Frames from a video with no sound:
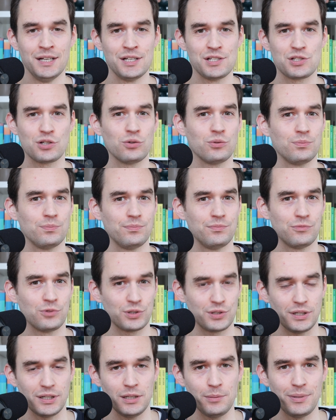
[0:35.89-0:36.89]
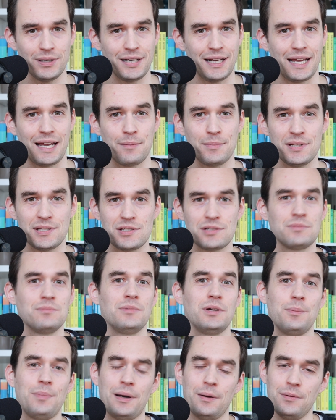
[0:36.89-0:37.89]
So we're talking about habits,
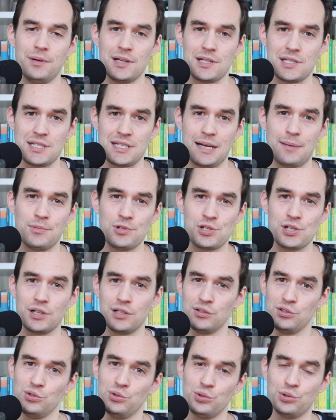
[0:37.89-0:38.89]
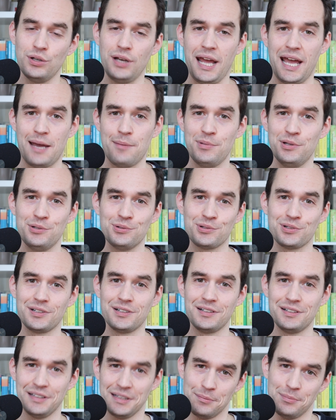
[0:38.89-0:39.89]
about establishing a new good habit or
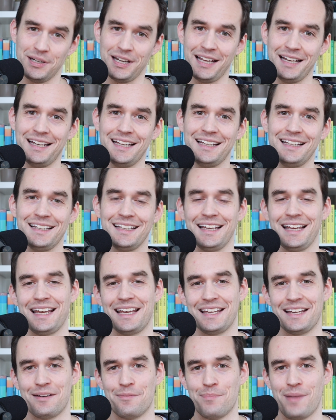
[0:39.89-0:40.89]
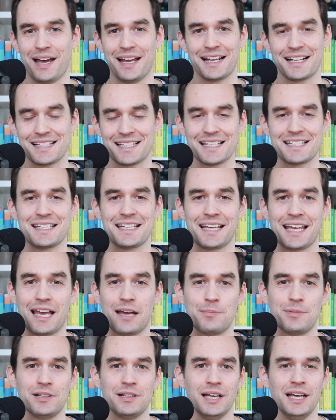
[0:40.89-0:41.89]
eliminating a bad existing
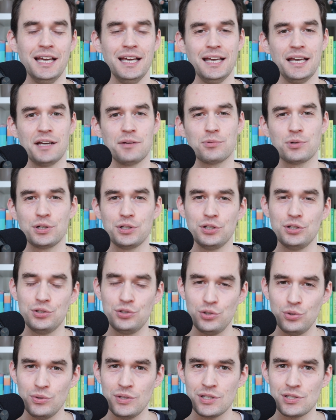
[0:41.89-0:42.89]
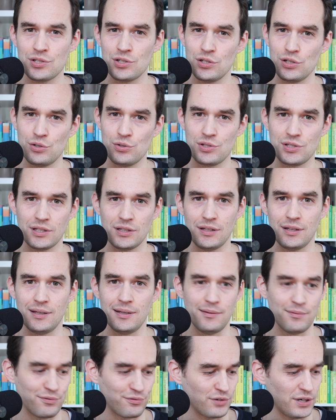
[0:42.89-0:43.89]
habit, and we're going to do this using
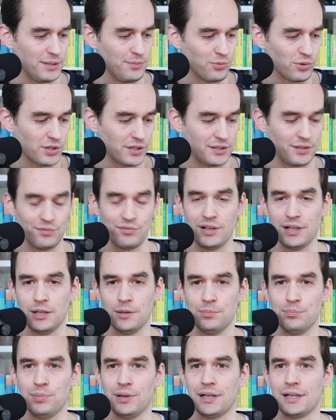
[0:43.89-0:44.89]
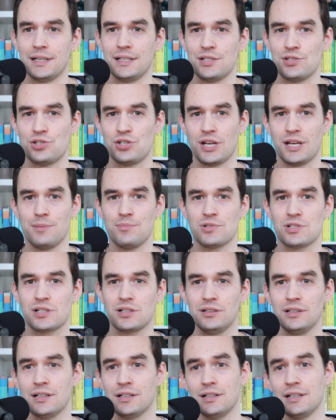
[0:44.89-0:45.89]
the framework developed by James
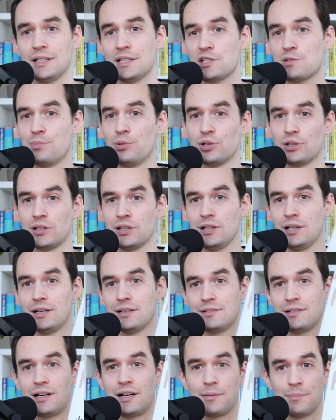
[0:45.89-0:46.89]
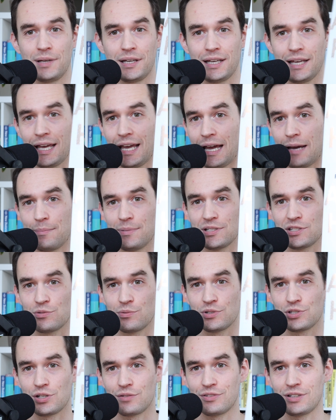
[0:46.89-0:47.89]
Clear in his book Atomic Habits,
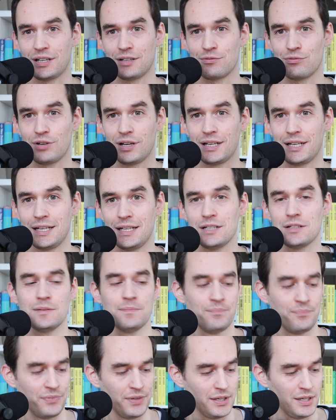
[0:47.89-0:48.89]
which I've got right here.